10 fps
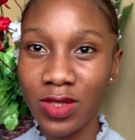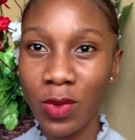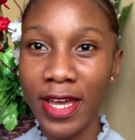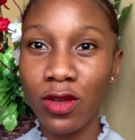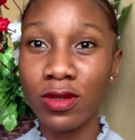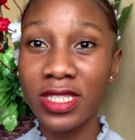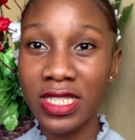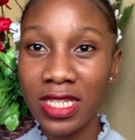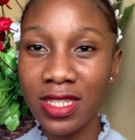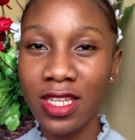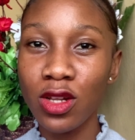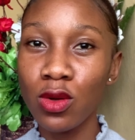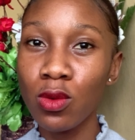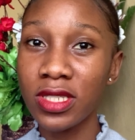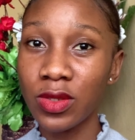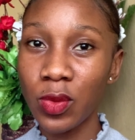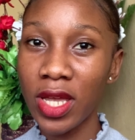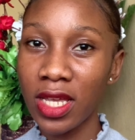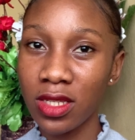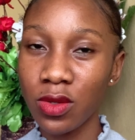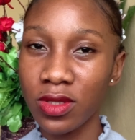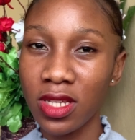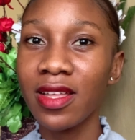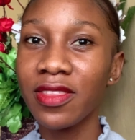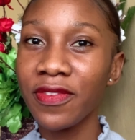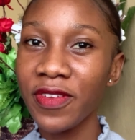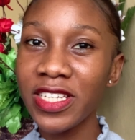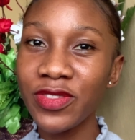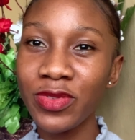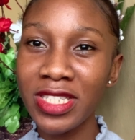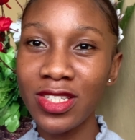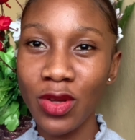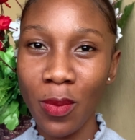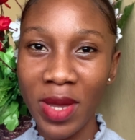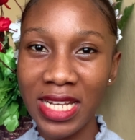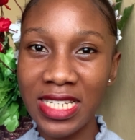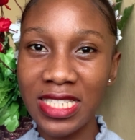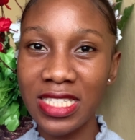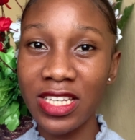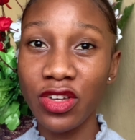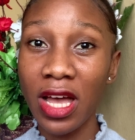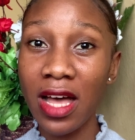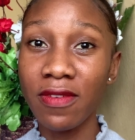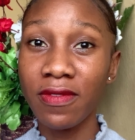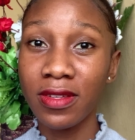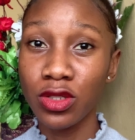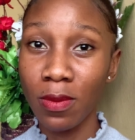why your teeth look the way it does. The first reason on my list is that you have some